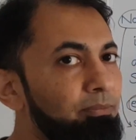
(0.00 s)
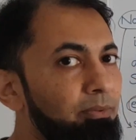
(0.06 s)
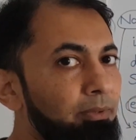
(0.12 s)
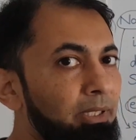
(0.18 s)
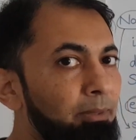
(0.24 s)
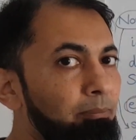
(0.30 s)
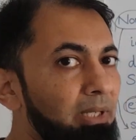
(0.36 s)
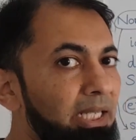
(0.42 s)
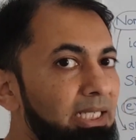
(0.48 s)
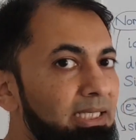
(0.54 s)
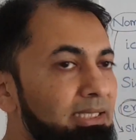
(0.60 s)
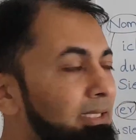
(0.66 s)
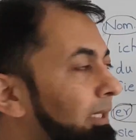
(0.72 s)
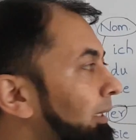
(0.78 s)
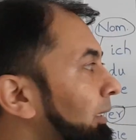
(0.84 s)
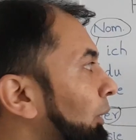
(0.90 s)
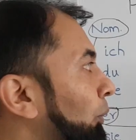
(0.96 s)
replace
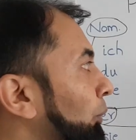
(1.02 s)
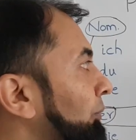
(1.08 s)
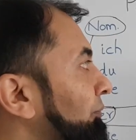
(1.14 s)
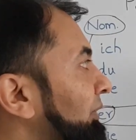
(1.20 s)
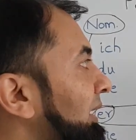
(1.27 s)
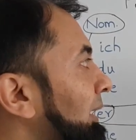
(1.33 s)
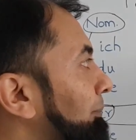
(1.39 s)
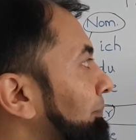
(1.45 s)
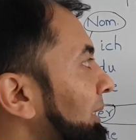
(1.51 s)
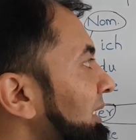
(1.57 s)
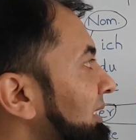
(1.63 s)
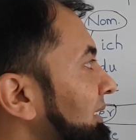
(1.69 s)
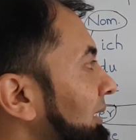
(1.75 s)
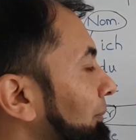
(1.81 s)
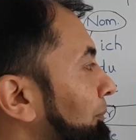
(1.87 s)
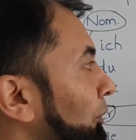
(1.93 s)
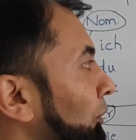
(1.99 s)
the noun with the
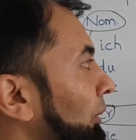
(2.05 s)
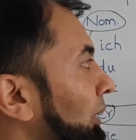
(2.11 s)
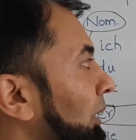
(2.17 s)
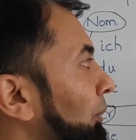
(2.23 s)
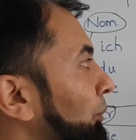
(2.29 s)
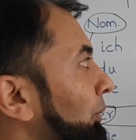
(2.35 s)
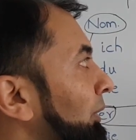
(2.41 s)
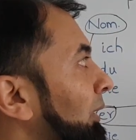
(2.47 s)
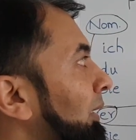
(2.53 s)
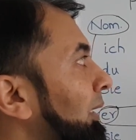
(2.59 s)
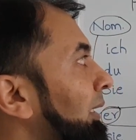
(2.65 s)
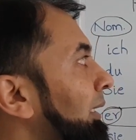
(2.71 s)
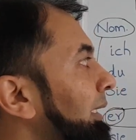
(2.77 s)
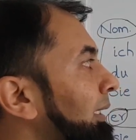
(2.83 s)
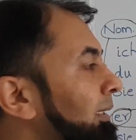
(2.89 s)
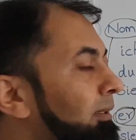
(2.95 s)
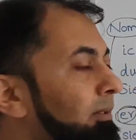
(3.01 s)
personal pronoun
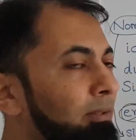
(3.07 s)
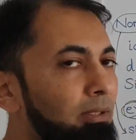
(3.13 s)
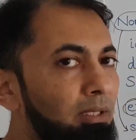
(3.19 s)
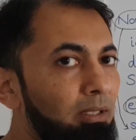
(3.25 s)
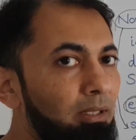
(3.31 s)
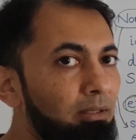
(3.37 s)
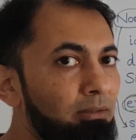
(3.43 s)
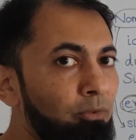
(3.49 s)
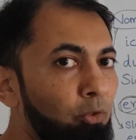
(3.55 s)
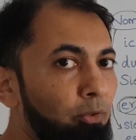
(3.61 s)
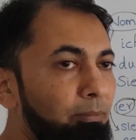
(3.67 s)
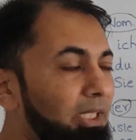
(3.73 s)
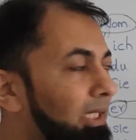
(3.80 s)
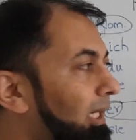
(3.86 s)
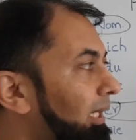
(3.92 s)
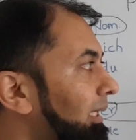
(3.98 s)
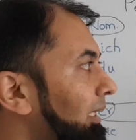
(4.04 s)
in
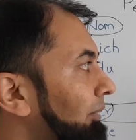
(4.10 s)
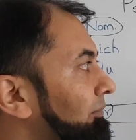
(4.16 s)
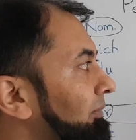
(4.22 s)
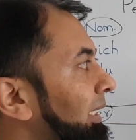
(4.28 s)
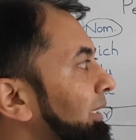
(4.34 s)
nominative,